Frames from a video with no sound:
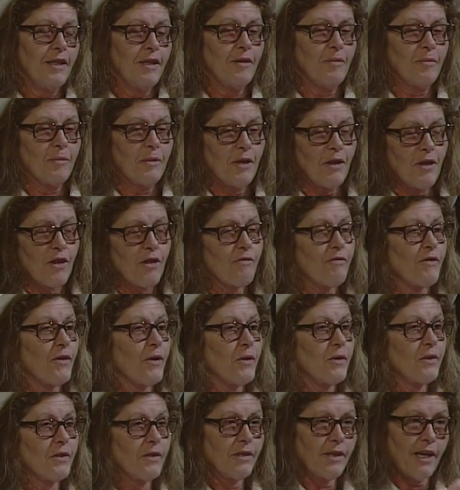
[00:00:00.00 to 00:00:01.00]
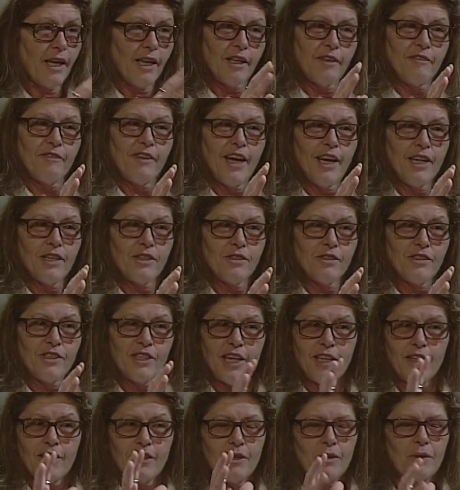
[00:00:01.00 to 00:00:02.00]
one of the first
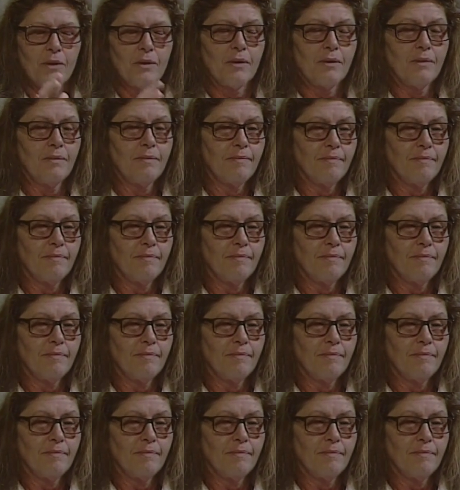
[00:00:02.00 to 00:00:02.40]
televangelical